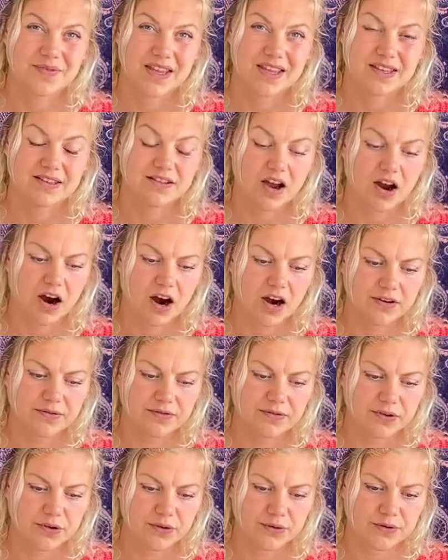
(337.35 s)
It's hard
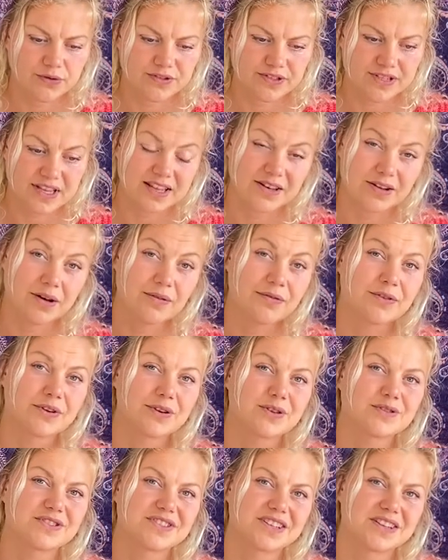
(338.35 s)
for you to stand up for
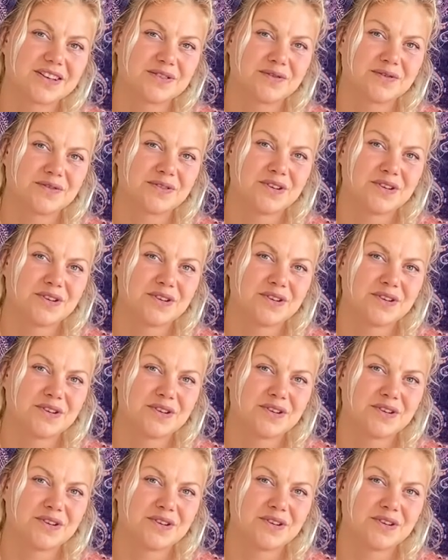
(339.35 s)
yourself.